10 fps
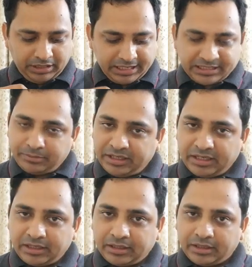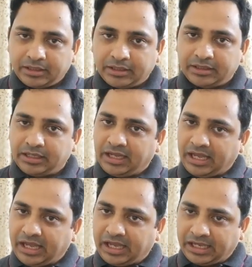As a beginner,
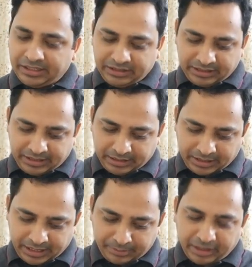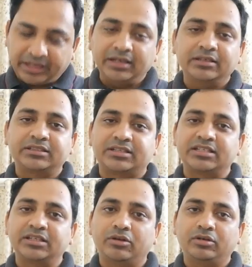I am again
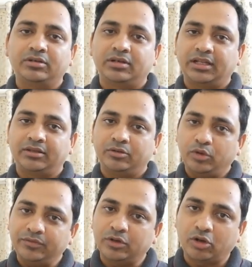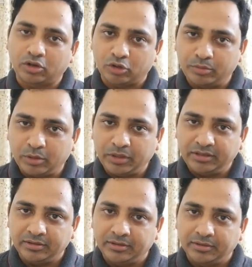stressing on going for a .com
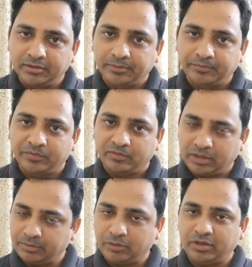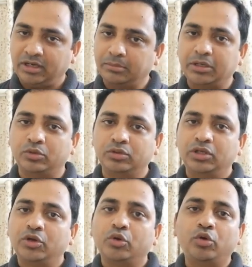domain. Number 1. Number 2,
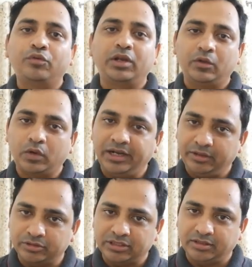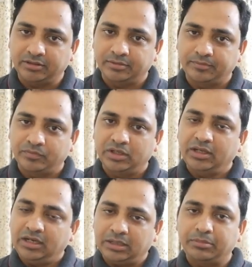go for a quality hosting.
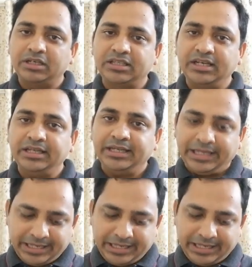Number 3,